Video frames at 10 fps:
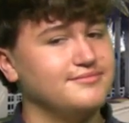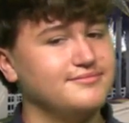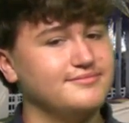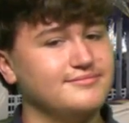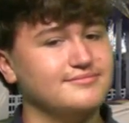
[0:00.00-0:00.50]

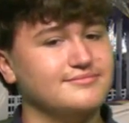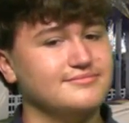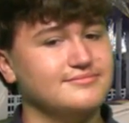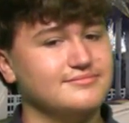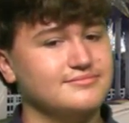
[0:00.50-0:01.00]

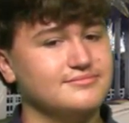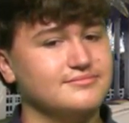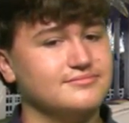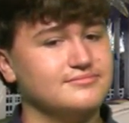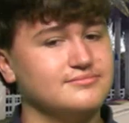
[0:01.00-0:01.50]

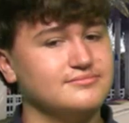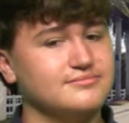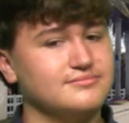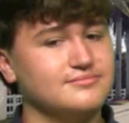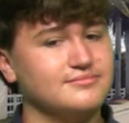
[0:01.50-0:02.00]

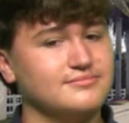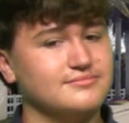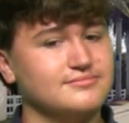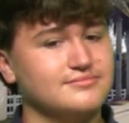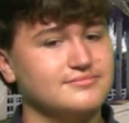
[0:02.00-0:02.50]

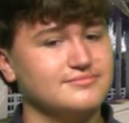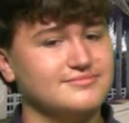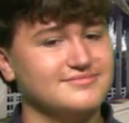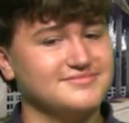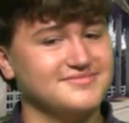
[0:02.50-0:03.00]

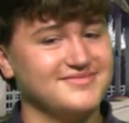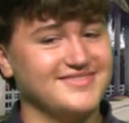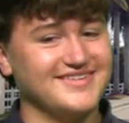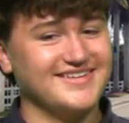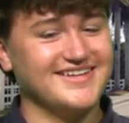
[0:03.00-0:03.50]

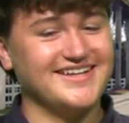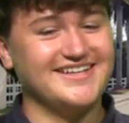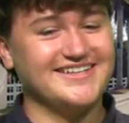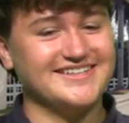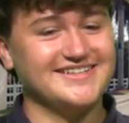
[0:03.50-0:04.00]

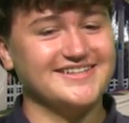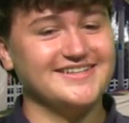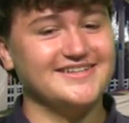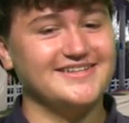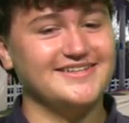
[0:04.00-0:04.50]

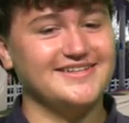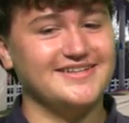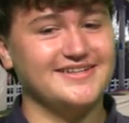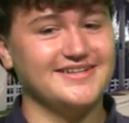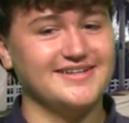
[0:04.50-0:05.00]

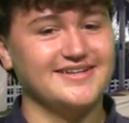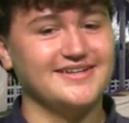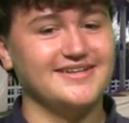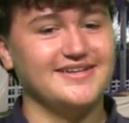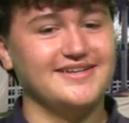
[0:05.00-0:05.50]

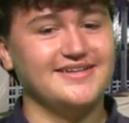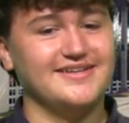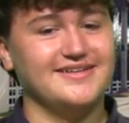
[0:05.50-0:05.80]
(not speaking)